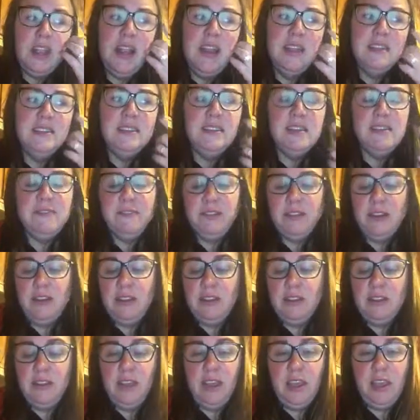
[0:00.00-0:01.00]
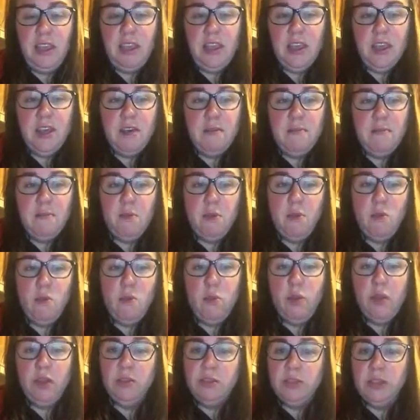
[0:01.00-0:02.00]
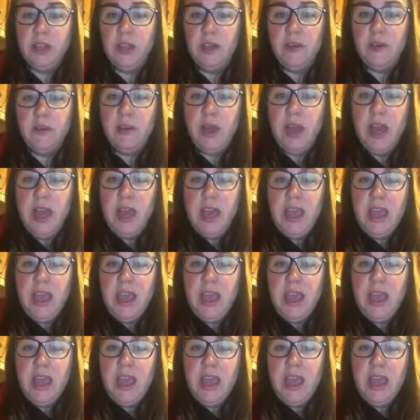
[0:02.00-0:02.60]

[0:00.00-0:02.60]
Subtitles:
I definitely will know.